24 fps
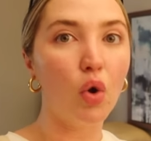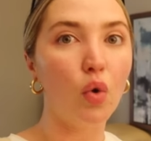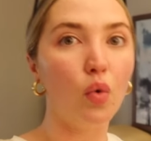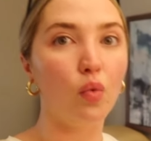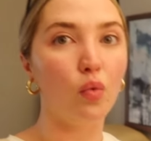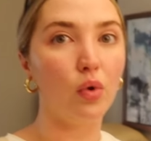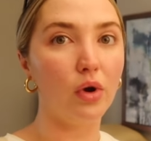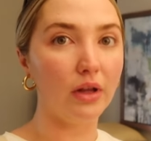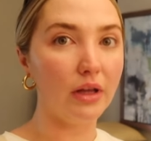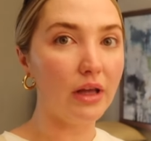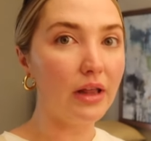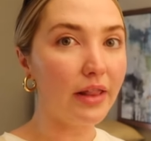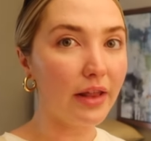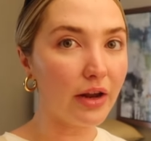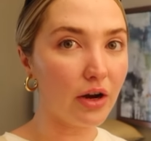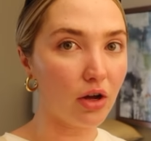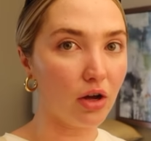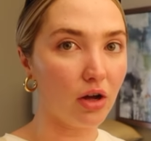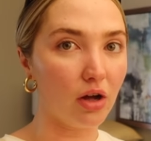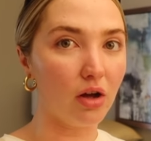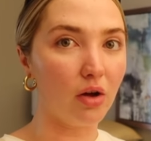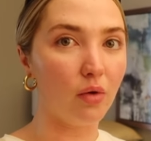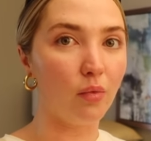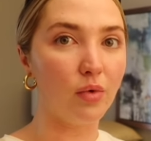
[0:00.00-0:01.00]
really
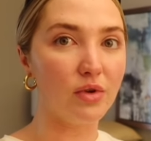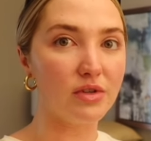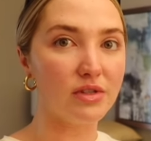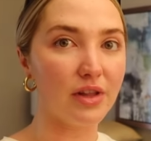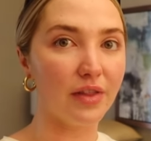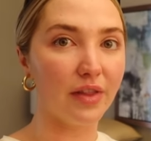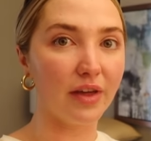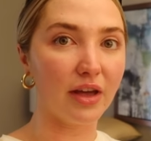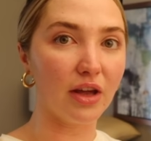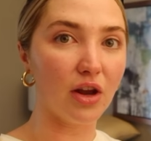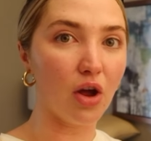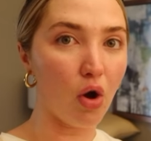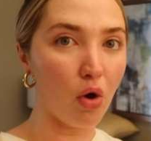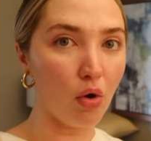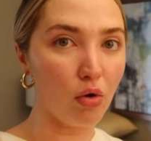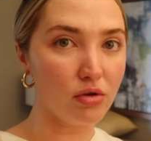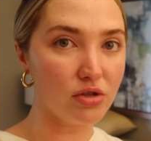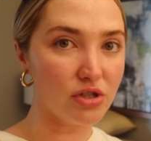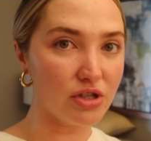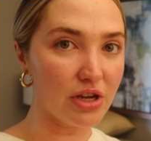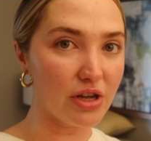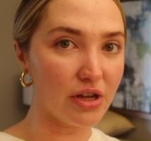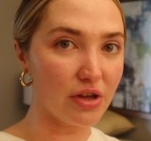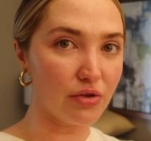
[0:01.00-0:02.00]
little, was in like an O
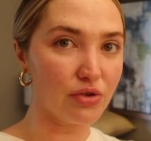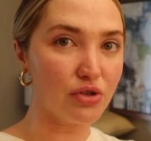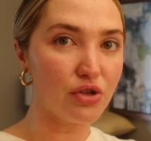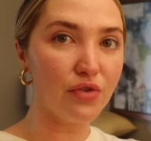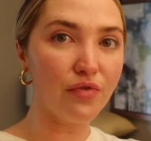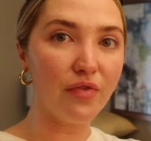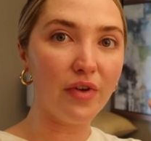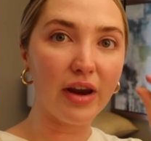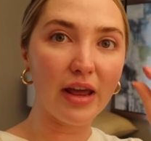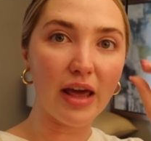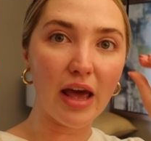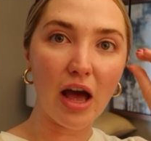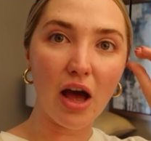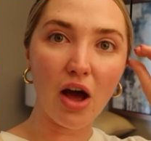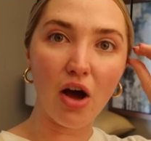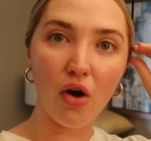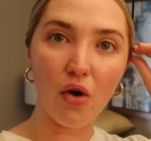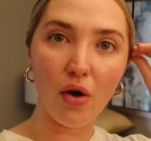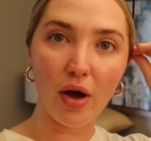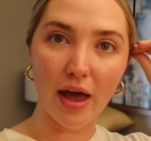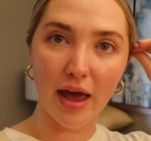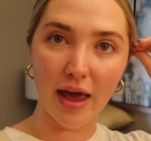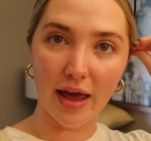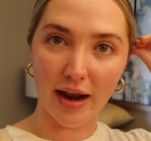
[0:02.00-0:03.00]
G YouTube video,
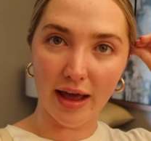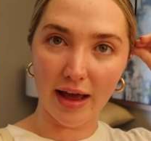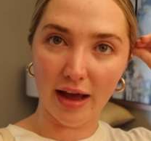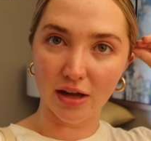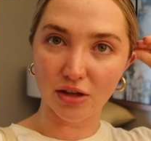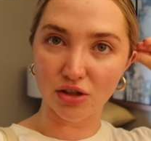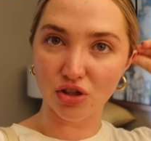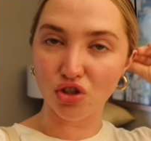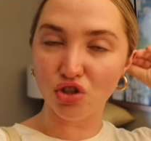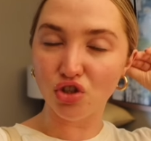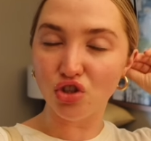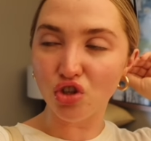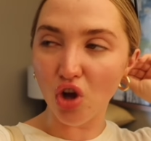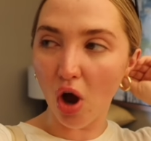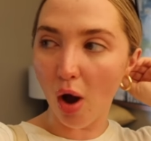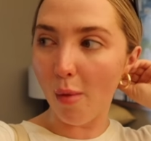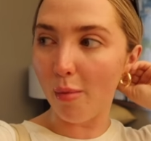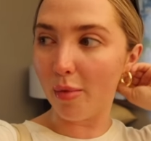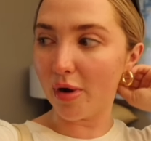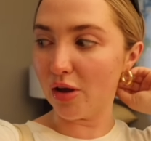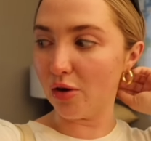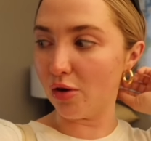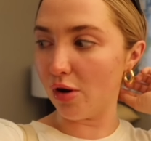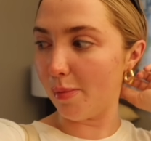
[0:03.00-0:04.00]
and I got oh so
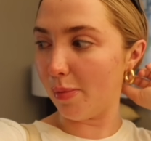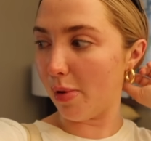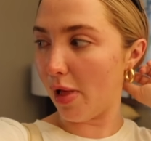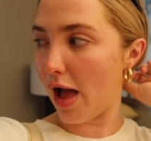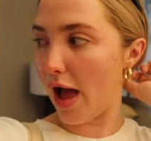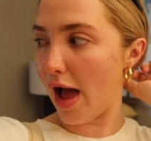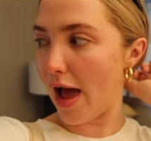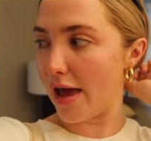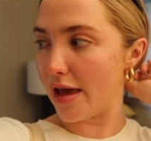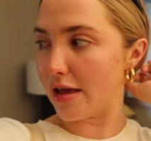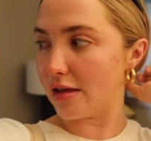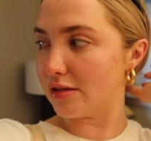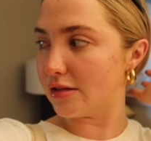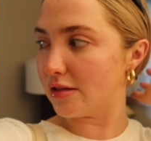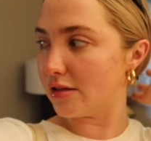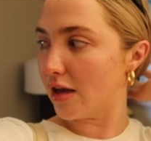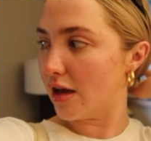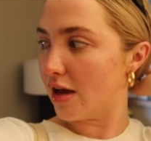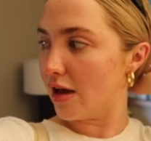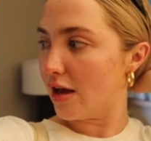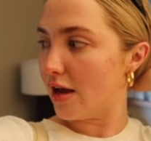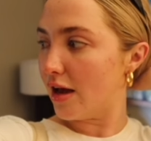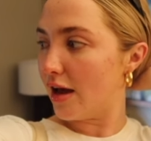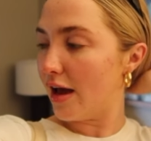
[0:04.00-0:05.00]
many God. replies.
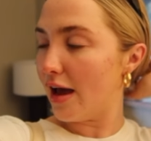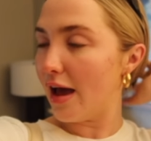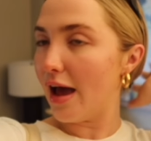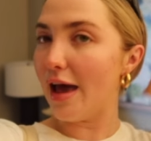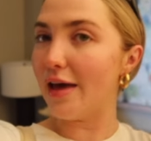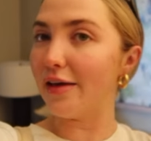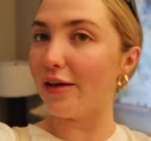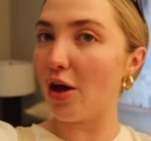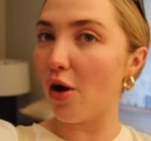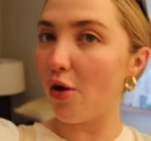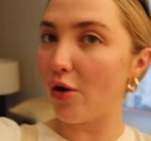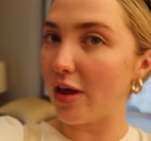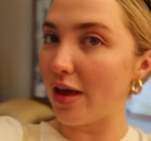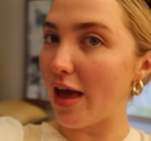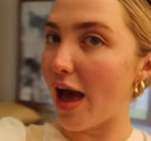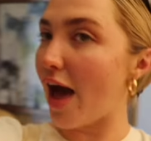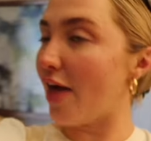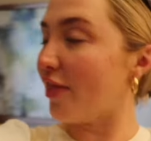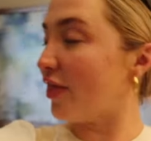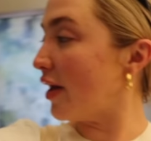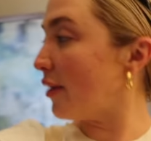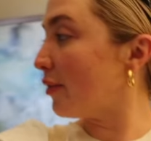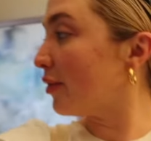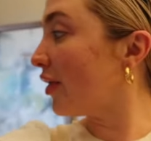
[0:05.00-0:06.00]
Yes. And Cody,
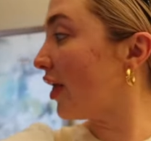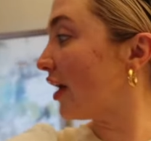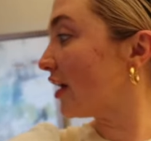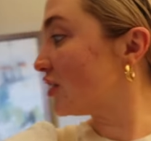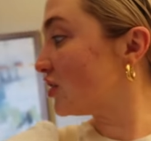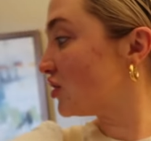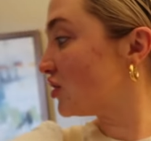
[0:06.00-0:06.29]
they were like